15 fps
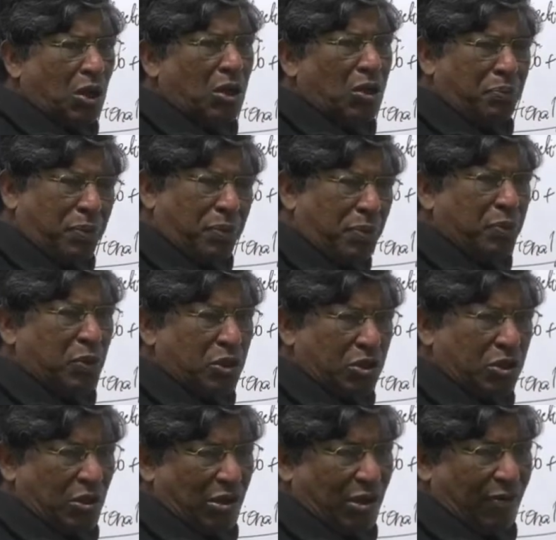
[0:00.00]

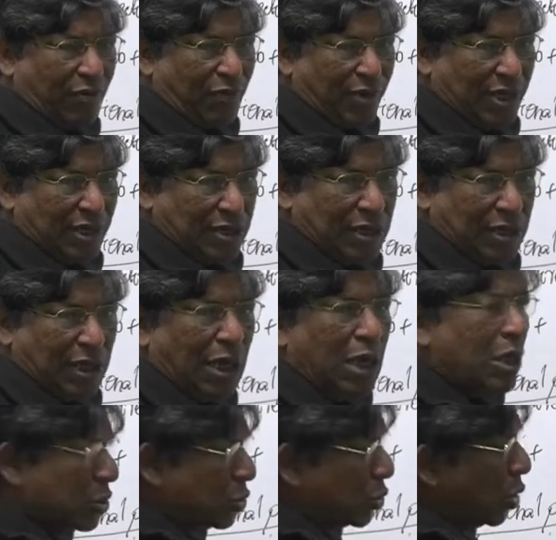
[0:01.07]
prepositional phrase.
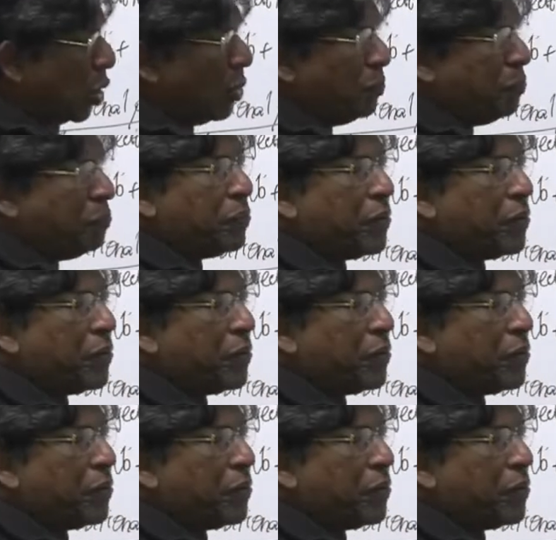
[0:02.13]
So,